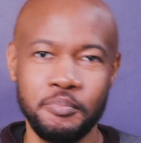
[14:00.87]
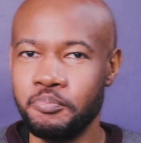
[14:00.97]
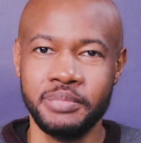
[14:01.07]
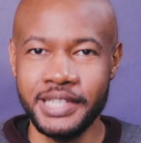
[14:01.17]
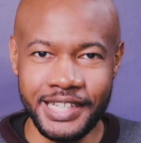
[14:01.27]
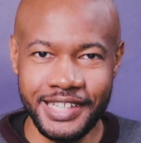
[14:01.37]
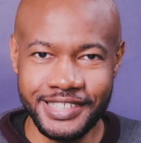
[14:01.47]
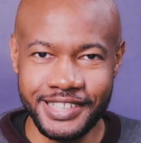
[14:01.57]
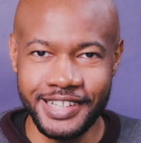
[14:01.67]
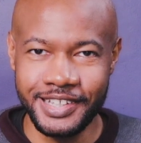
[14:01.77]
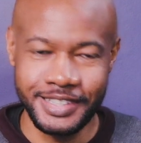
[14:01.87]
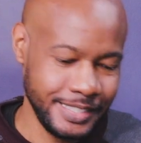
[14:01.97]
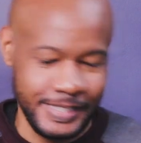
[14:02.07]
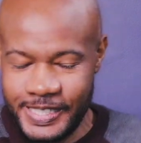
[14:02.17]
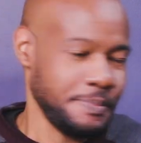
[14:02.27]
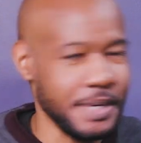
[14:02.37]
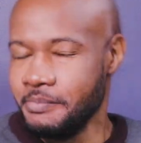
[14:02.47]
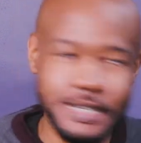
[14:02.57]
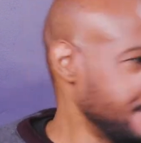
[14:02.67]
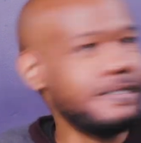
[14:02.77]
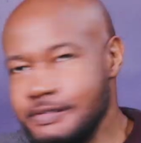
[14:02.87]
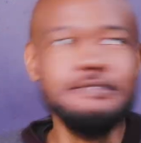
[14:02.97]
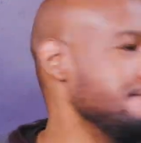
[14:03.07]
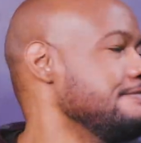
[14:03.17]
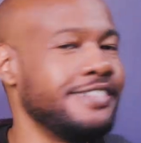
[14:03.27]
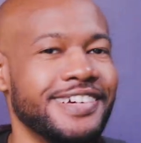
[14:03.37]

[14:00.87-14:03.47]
Please. Tap that mug.